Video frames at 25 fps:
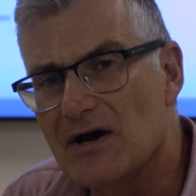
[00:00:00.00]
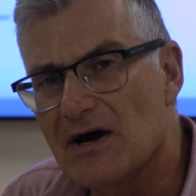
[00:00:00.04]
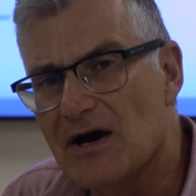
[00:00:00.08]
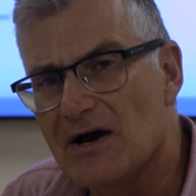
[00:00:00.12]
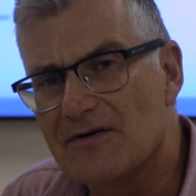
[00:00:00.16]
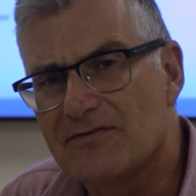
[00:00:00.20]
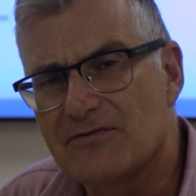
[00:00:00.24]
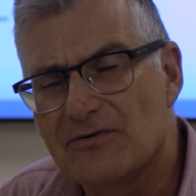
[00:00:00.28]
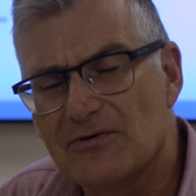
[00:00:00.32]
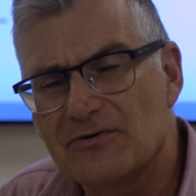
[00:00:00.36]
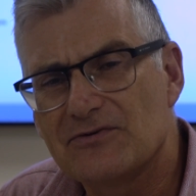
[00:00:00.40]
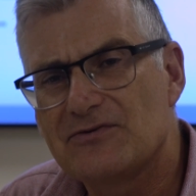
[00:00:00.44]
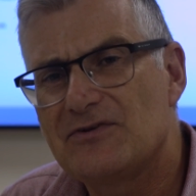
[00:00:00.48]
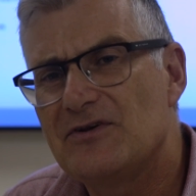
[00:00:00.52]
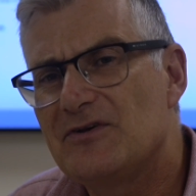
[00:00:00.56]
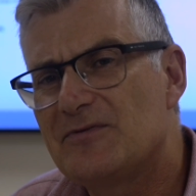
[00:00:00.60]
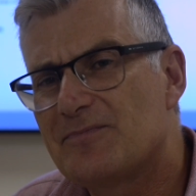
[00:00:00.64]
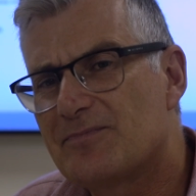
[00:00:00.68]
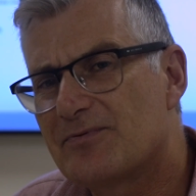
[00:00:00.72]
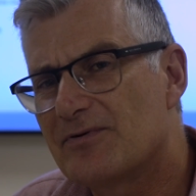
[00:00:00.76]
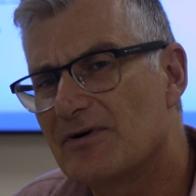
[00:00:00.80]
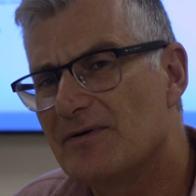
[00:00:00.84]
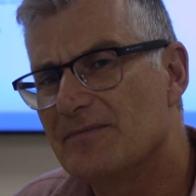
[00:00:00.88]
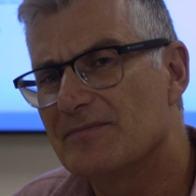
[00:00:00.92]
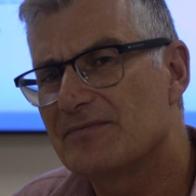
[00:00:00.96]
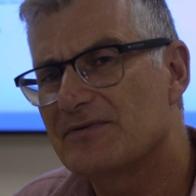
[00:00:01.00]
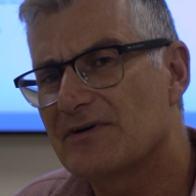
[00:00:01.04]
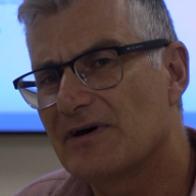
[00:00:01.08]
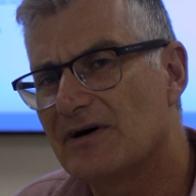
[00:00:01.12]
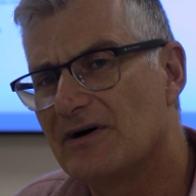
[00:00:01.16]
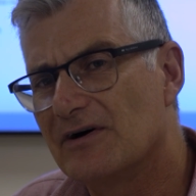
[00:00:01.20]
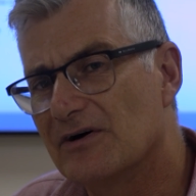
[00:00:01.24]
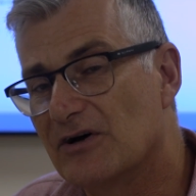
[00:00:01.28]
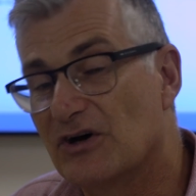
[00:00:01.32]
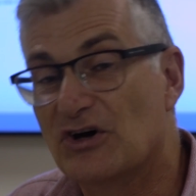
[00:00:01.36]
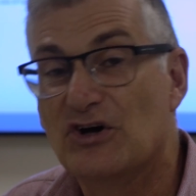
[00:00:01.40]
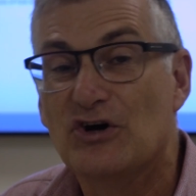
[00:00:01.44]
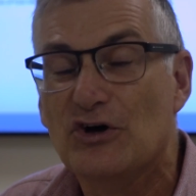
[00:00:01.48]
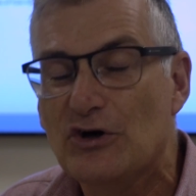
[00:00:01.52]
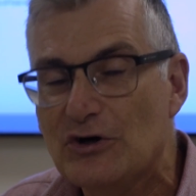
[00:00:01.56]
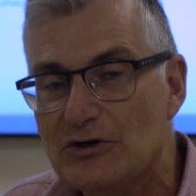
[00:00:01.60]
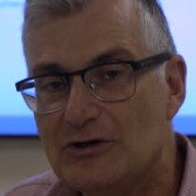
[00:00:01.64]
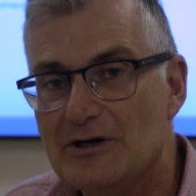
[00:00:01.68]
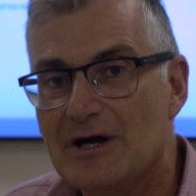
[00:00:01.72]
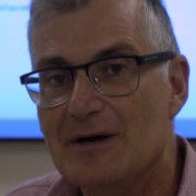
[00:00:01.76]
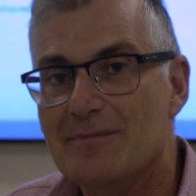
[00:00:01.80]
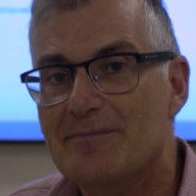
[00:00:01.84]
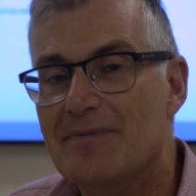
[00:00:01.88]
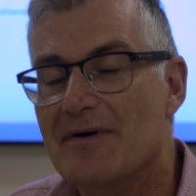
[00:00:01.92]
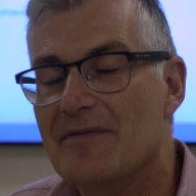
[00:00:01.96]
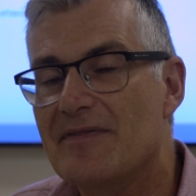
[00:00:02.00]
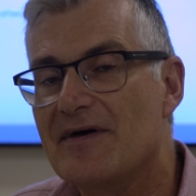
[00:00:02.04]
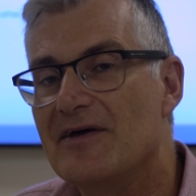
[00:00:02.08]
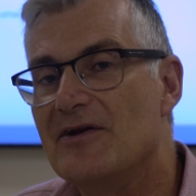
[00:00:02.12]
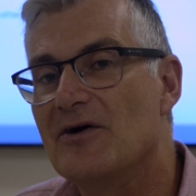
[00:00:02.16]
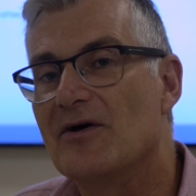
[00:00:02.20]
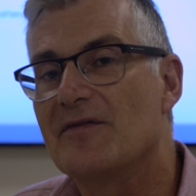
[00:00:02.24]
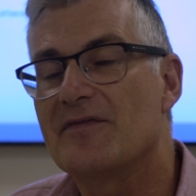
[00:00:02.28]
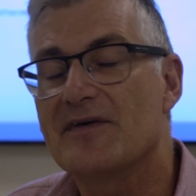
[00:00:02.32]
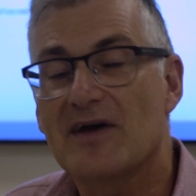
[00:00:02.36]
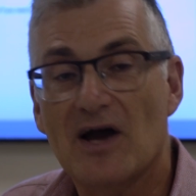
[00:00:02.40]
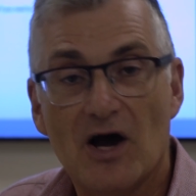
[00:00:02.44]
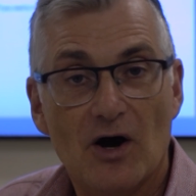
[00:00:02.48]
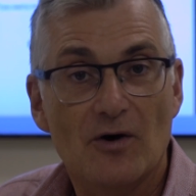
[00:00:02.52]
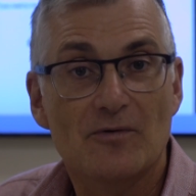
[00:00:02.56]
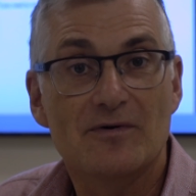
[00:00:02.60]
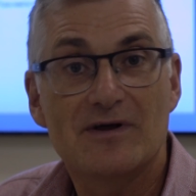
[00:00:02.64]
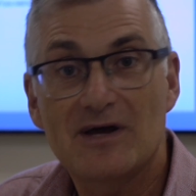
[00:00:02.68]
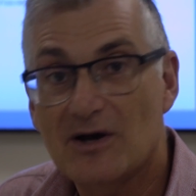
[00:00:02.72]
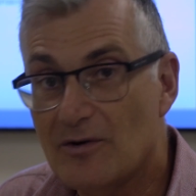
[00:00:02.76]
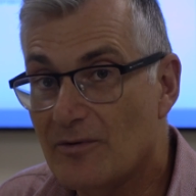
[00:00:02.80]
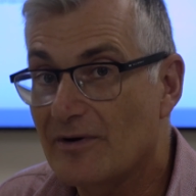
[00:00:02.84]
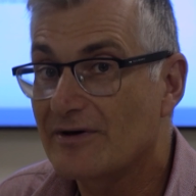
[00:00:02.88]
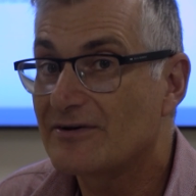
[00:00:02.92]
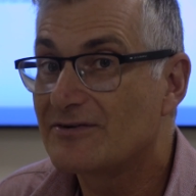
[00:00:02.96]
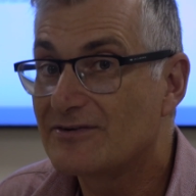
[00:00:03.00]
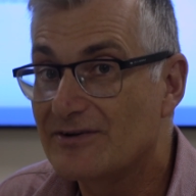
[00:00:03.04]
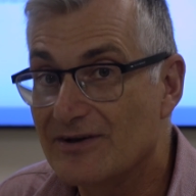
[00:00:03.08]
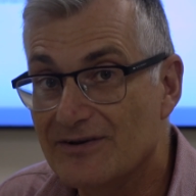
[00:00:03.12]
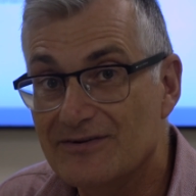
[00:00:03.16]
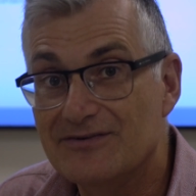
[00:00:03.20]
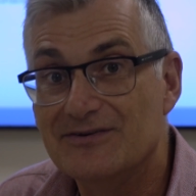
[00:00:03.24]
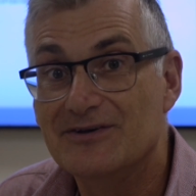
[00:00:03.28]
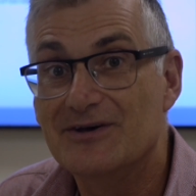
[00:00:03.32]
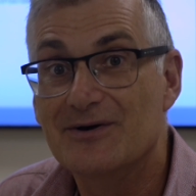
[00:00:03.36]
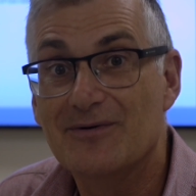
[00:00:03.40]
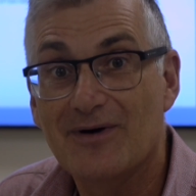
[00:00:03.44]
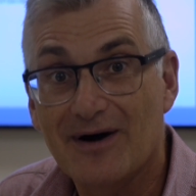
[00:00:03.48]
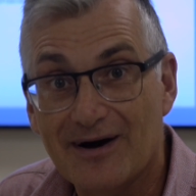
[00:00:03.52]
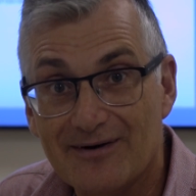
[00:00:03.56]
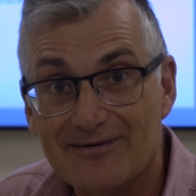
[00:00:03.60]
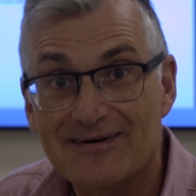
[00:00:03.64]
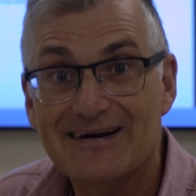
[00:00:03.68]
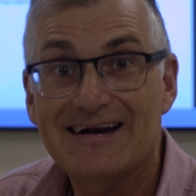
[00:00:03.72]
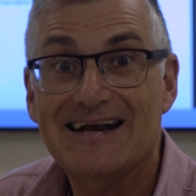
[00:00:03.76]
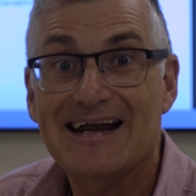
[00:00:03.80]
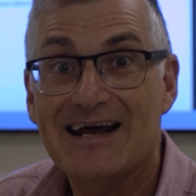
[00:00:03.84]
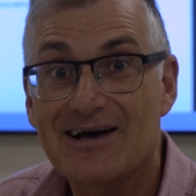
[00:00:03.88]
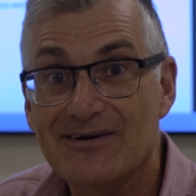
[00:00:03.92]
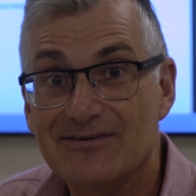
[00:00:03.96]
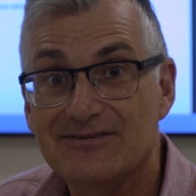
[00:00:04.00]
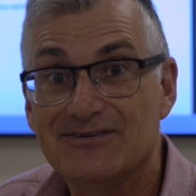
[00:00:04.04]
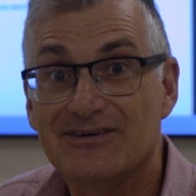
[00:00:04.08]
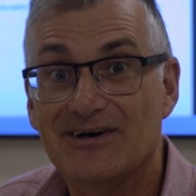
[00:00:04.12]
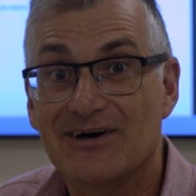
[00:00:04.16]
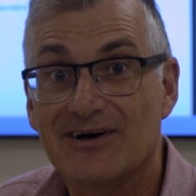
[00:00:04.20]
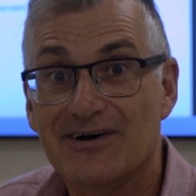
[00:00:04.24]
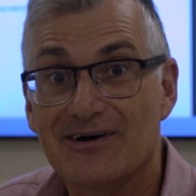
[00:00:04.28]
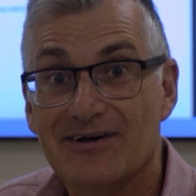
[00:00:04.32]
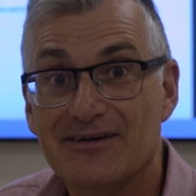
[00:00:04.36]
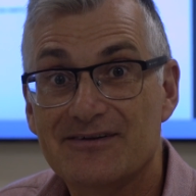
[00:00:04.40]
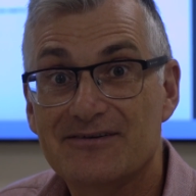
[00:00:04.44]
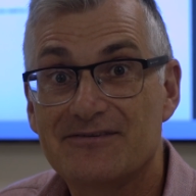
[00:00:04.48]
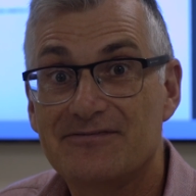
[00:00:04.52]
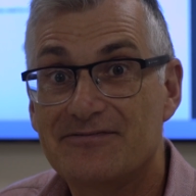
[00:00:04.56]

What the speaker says: Of course, these prompts are good, but they're not the only questions you are allowed to ask.